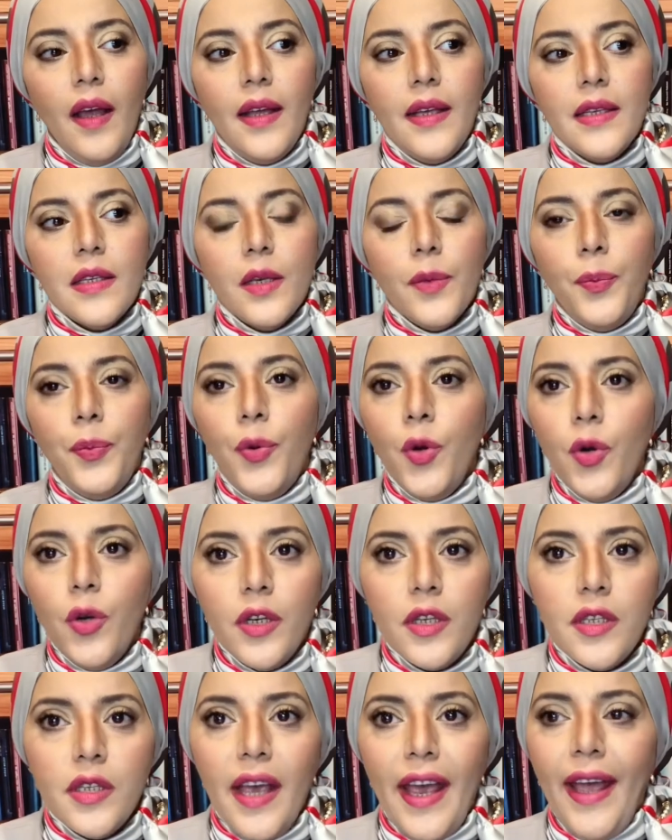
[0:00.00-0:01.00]

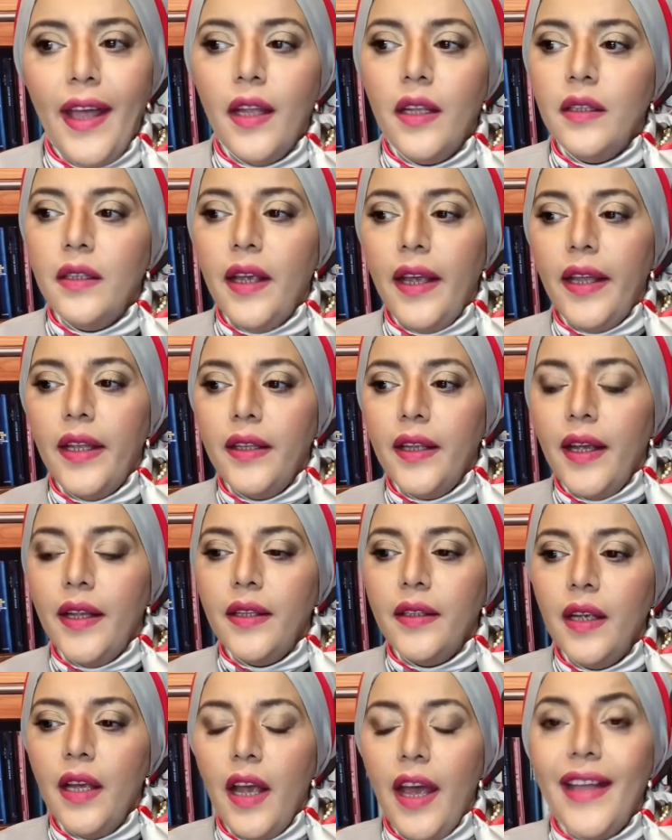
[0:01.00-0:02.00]
support
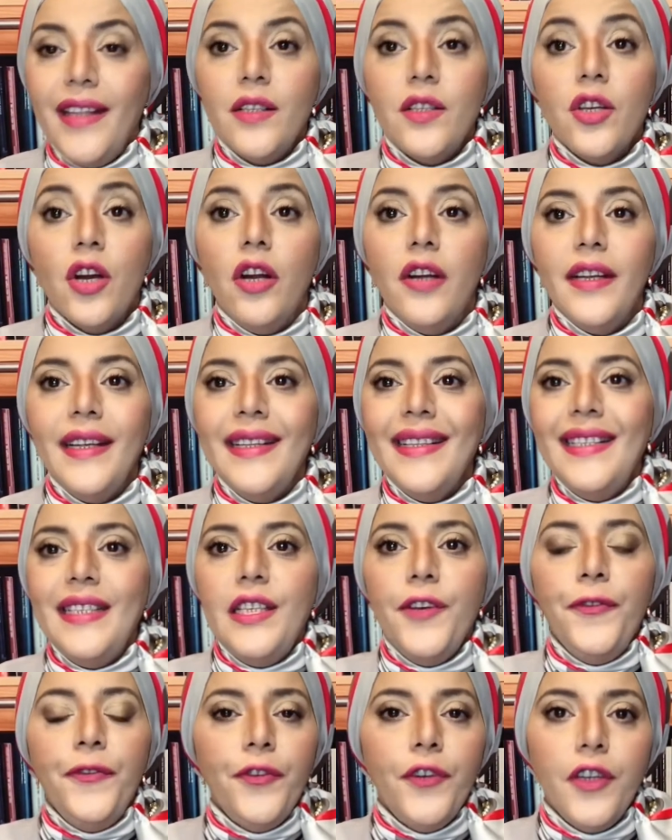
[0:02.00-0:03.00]
and target
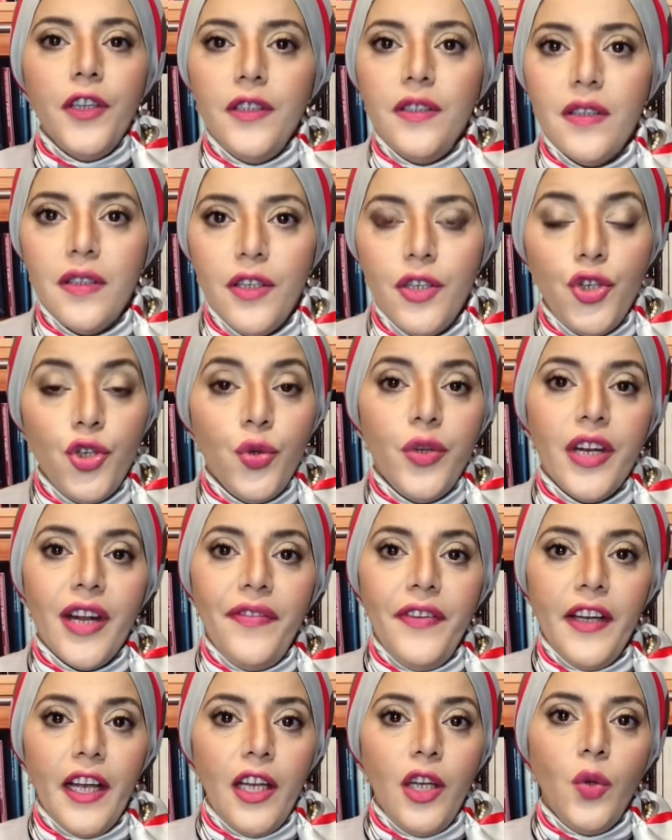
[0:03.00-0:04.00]
different
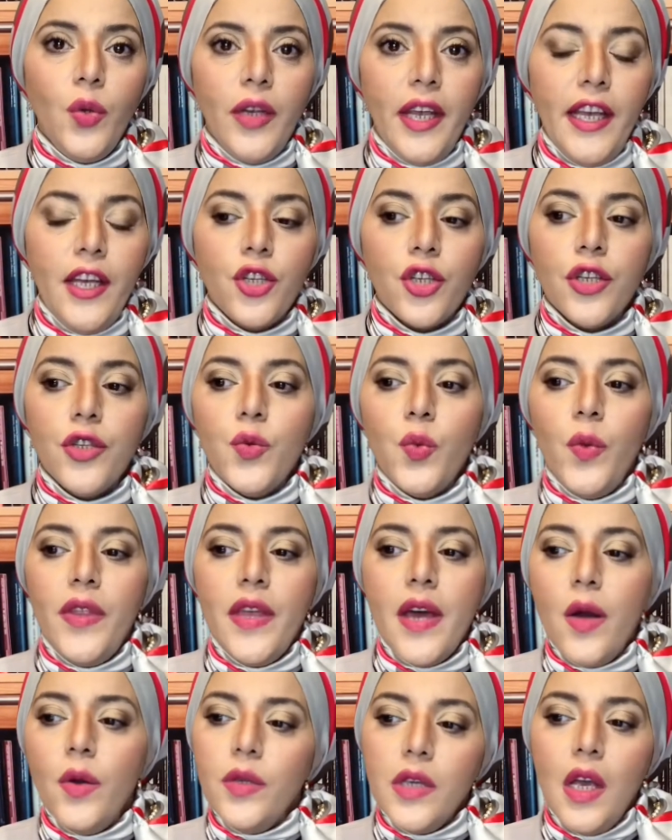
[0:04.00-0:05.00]
geographical locations
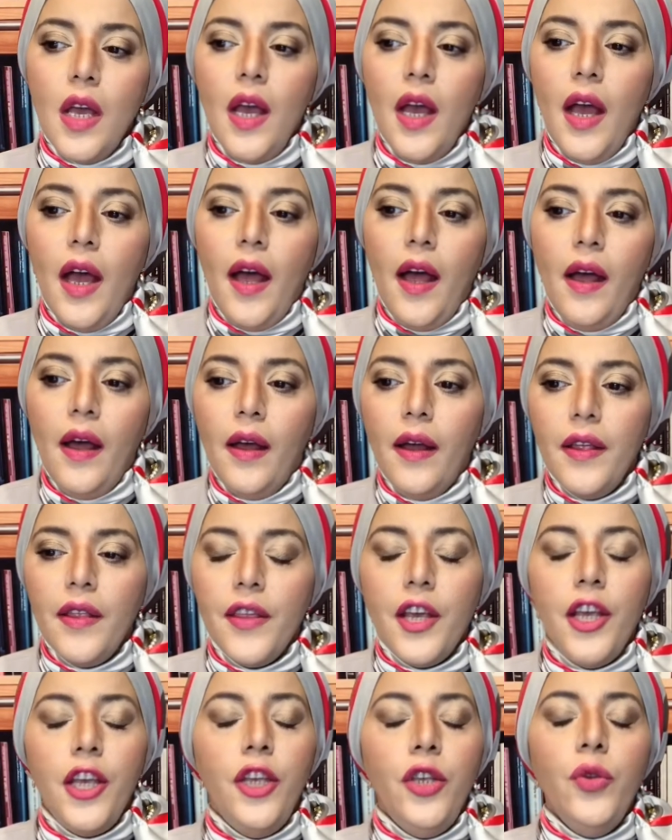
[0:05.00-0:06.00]
without the
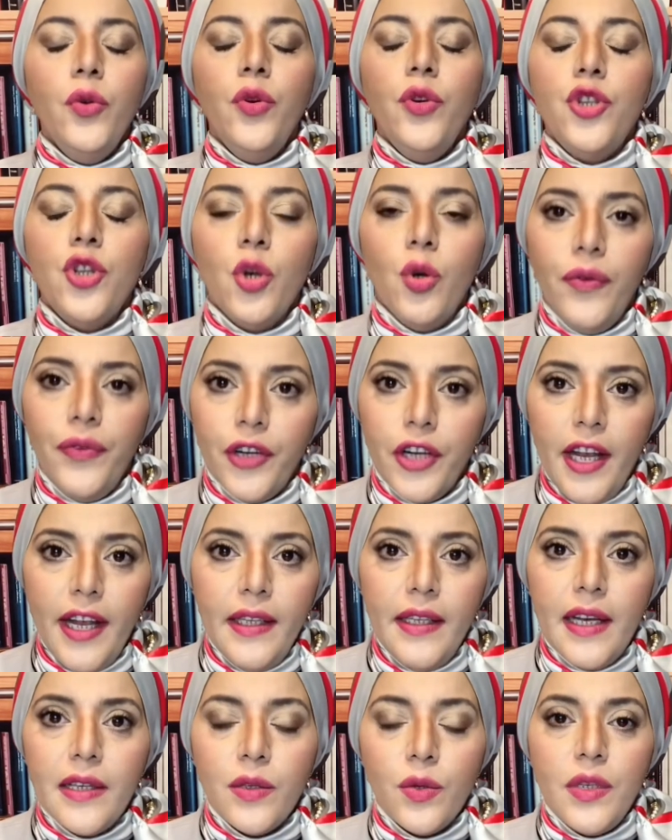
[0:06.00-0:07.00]
huge
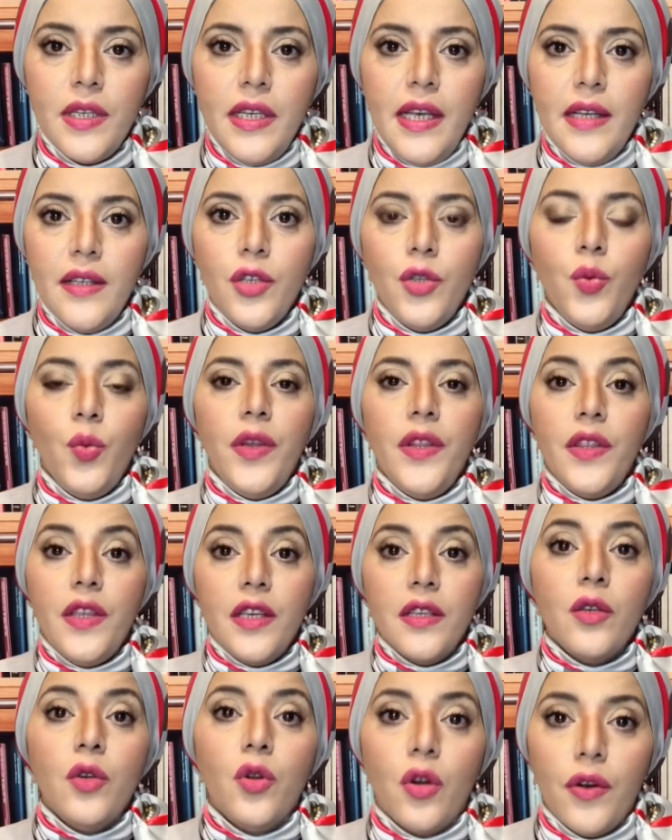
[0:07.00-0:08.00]
overhead associated with
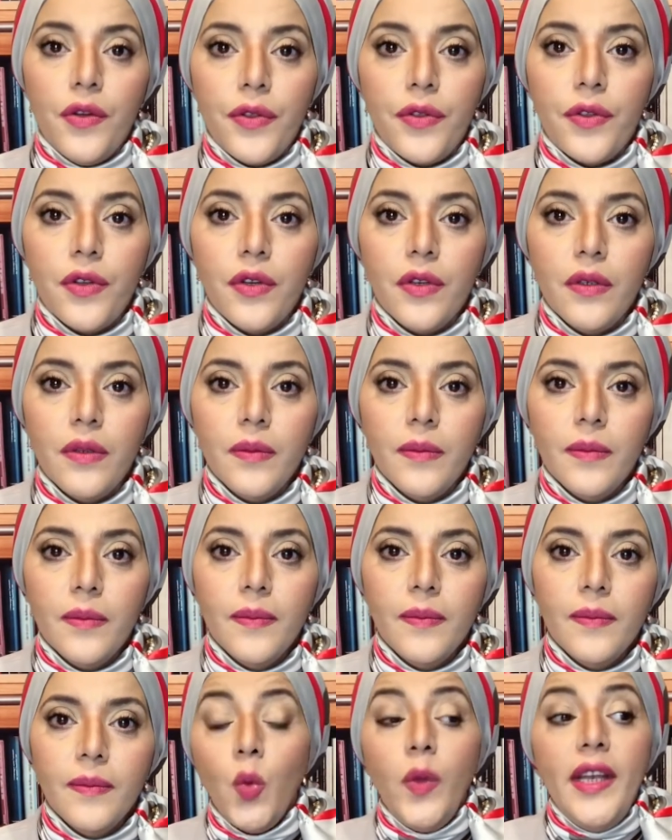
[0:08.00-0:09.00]
this growth.
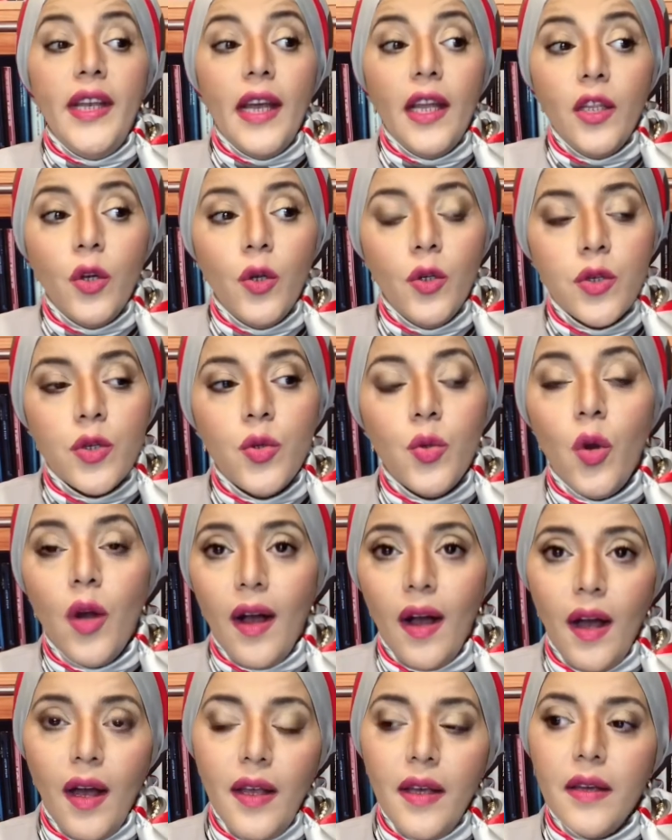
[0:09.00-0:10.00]
We can also
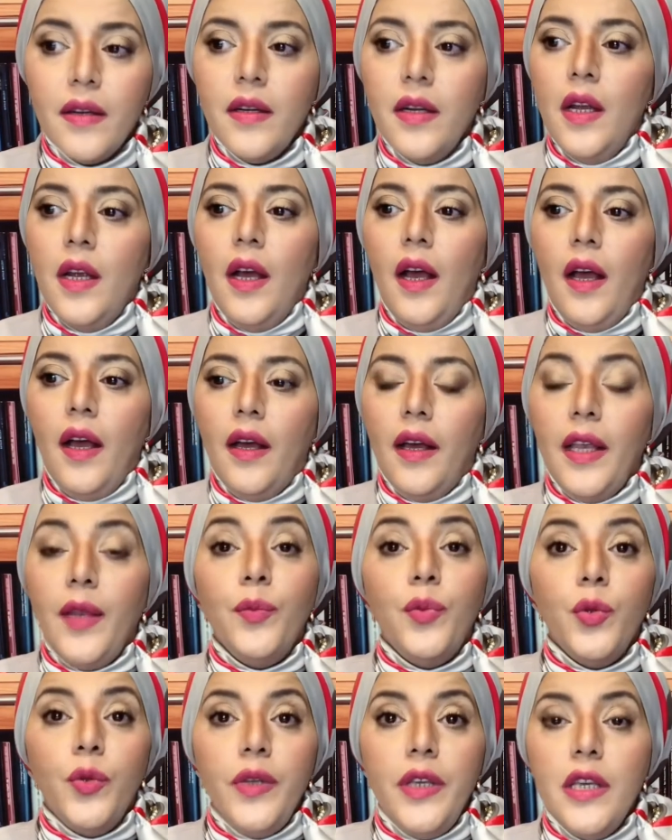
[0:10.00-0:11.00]
hire
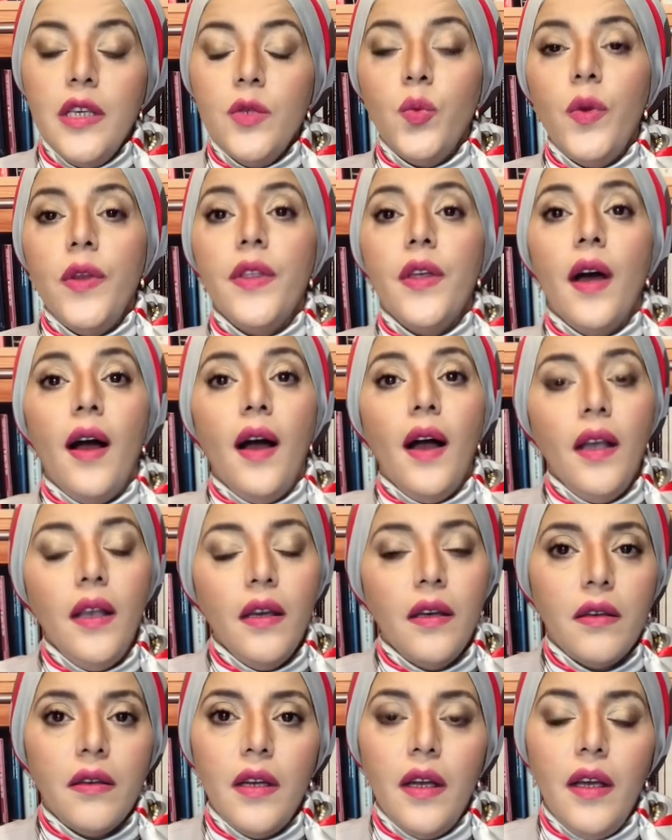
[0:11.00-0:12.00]
employees with higher